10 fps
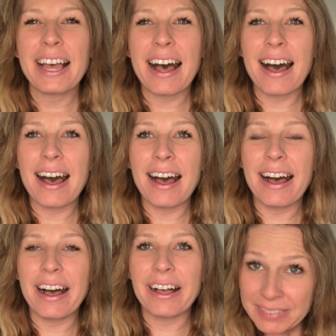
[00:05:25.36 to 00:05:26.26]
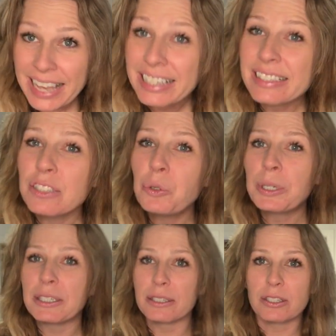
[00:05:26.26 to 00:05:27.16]
Ah! And it's an
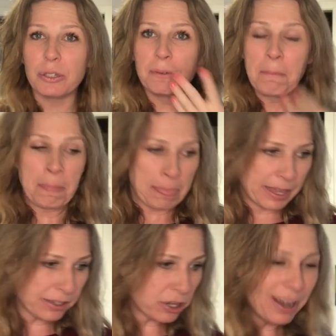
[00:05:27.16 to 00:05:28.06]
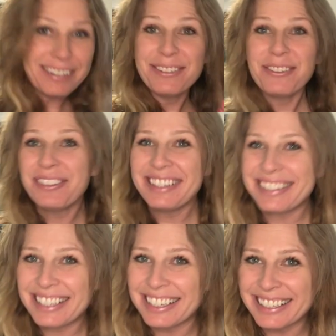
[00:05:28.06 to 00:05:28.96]
oil, so it co I don't even need
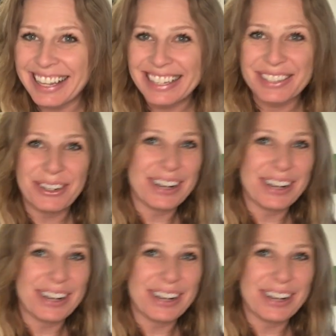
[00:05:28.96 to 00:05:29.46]
to take a glass of